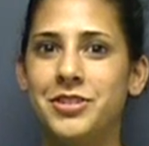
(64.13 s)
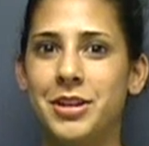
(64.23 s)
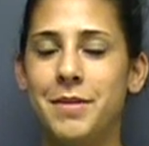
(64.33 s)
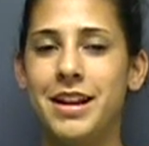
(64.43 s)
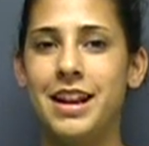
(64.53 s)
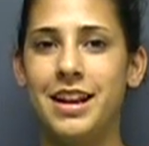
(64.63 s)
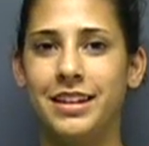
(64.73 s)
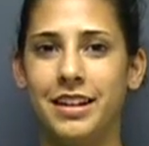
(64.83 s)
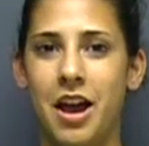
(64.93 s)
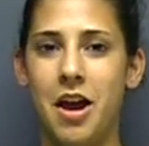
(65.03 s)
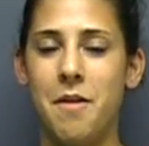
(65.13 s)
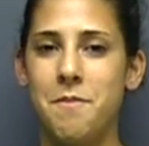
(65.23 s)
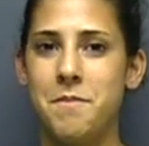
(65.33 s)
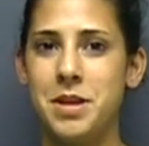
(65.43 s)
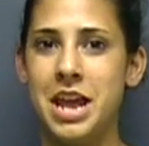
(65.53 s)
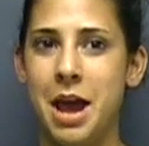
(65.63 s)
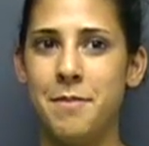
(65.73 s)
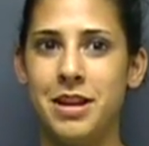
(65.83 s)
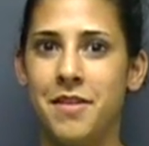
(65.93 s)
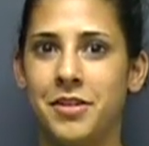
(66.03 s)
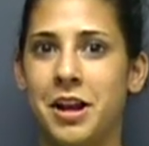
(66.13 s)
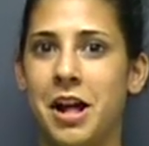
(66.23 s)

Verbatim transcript: dream and um, be happy after